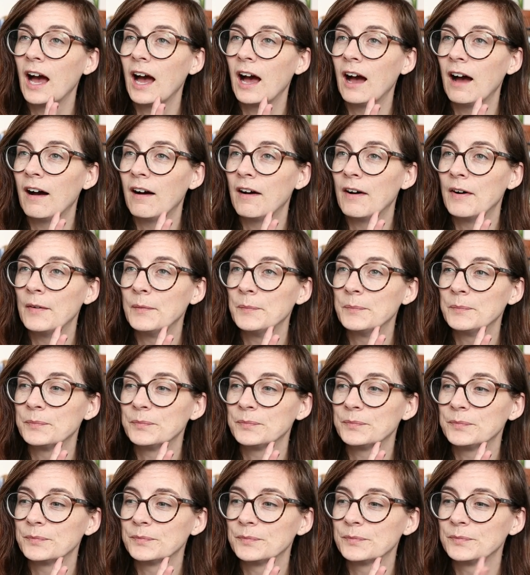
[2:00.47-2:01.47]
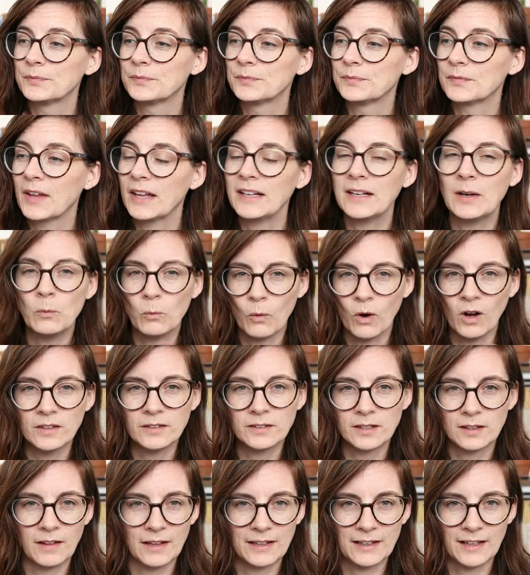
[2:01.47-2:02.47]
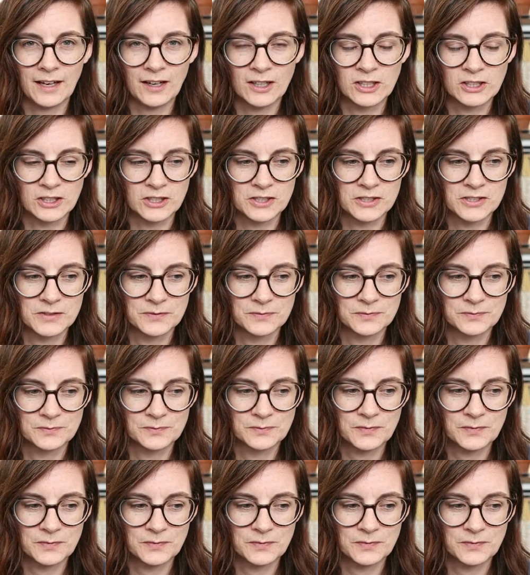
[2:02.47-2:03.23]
And I want to like characters.